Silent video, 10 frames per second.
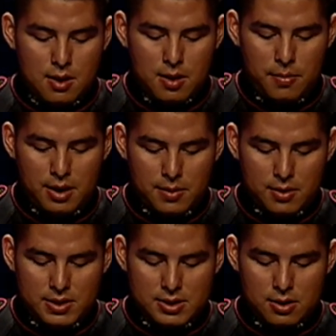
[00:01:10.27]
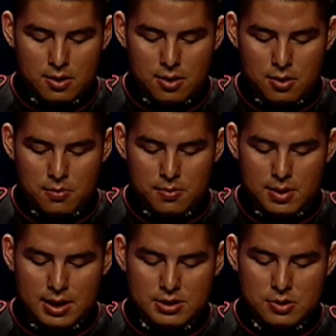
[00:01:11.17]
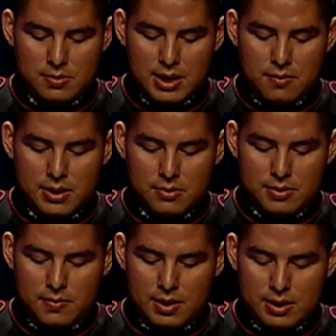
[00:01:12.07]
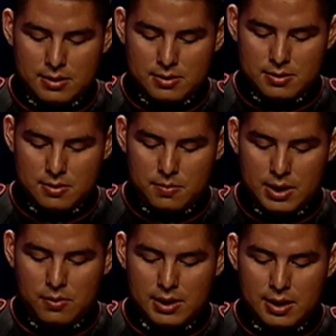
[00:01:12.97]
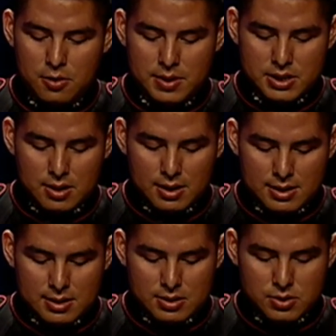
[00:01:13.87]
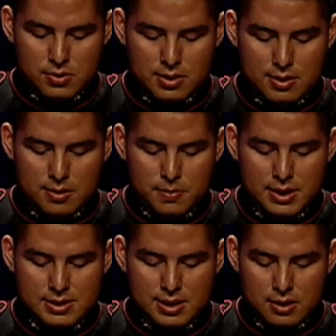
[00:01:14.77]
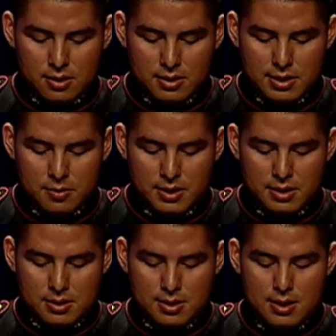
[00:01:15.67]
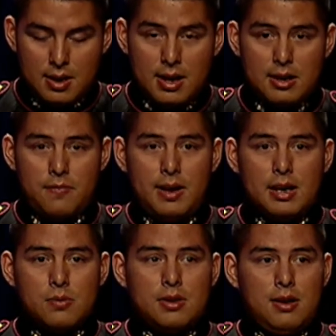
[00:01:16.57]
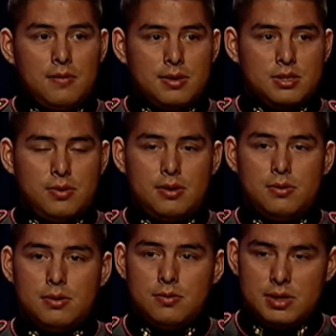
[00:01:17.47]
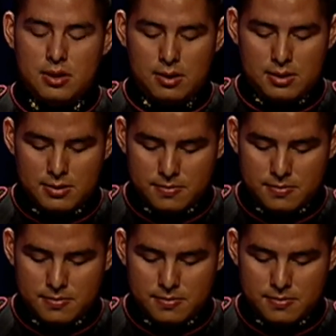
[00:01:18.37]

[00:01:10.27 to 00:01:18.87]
Upon my return home, I assumed everything was fine, but I would later be shocked at the truth of the beast that lurked near me, and in fact, with all of us who had returned.